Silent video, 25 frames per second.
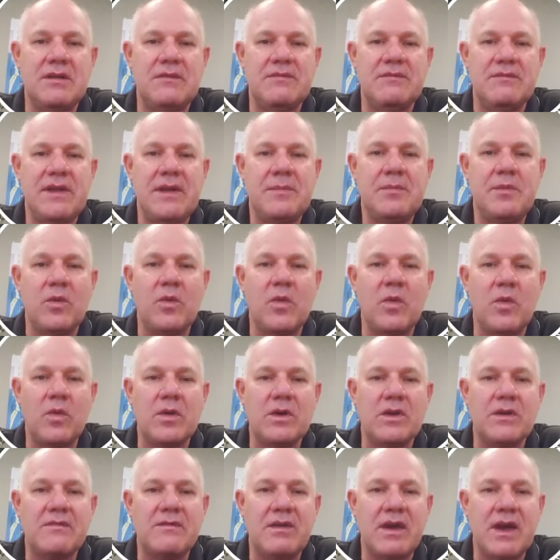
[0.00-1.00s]
vapor
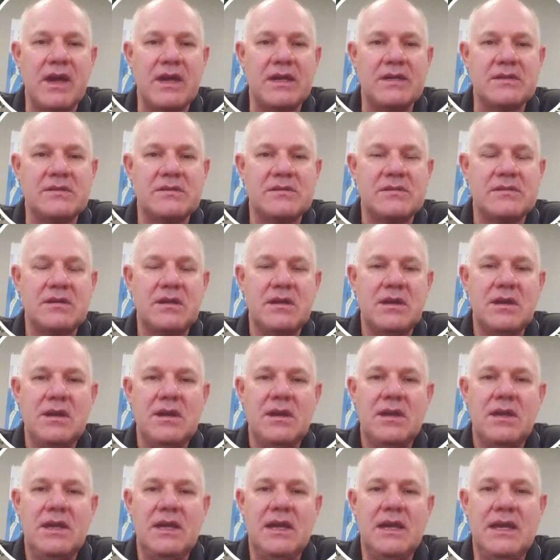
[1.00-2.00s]
horn device,
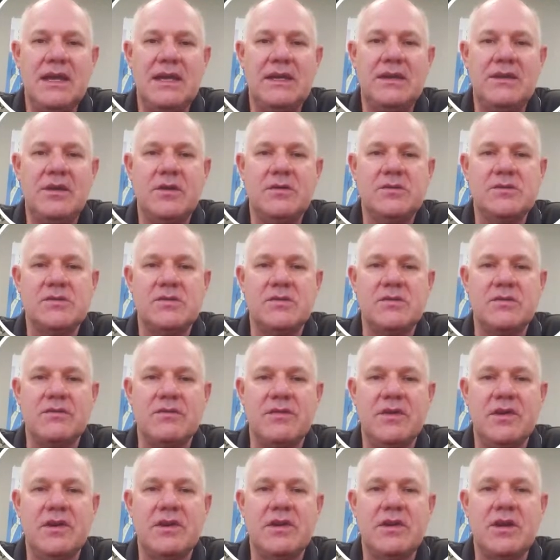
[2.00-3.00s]
and those are
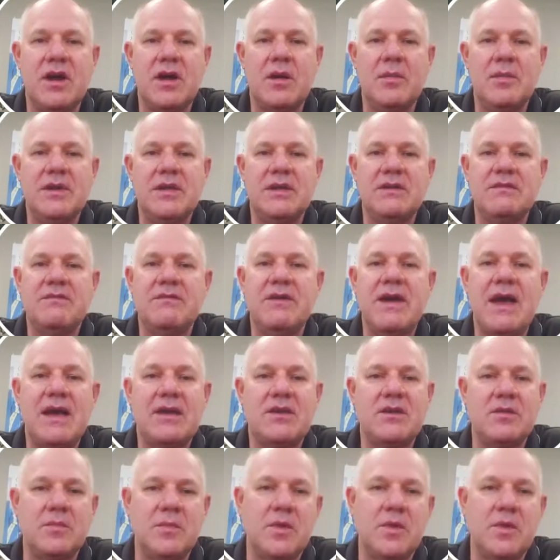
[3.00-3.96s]
very common in vacuum